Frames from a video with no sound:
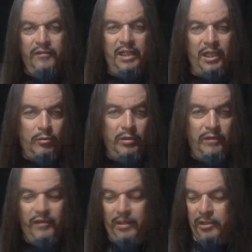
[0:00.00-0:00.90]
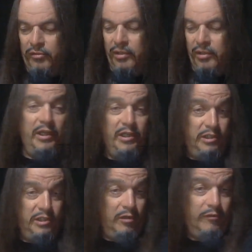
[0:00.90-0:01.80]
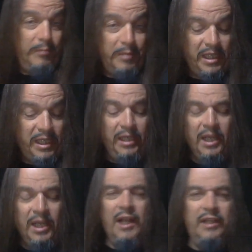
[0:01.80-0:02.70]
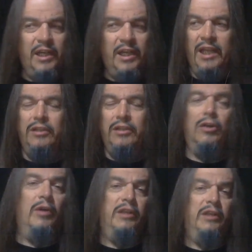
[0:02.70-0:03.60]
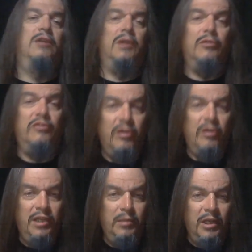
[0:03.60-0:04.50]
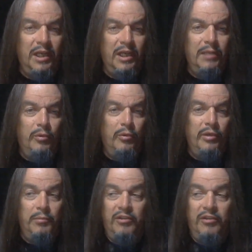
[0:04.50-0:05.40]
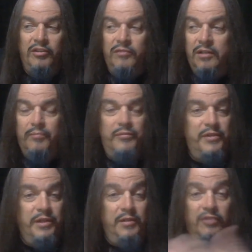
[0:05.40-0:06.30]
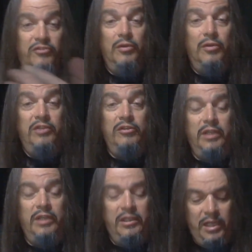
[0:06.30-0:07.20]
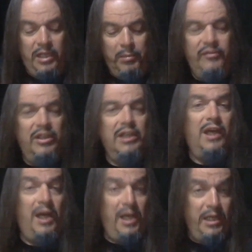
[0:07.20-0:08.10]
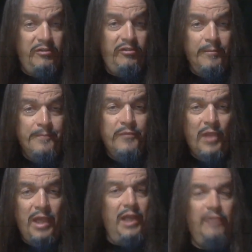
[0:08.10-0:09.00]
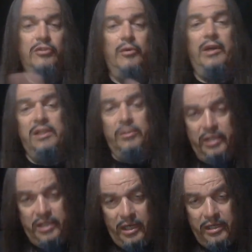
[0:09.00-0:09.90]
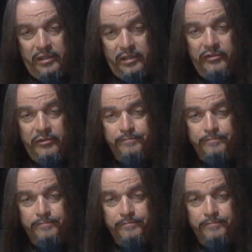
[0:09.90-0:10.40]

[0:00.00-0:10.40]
equine family tree? Why didn't you go from the beginning? And the guy had no idea what I was talking about at any point, because he believes in kinds and has no idea what a kind is.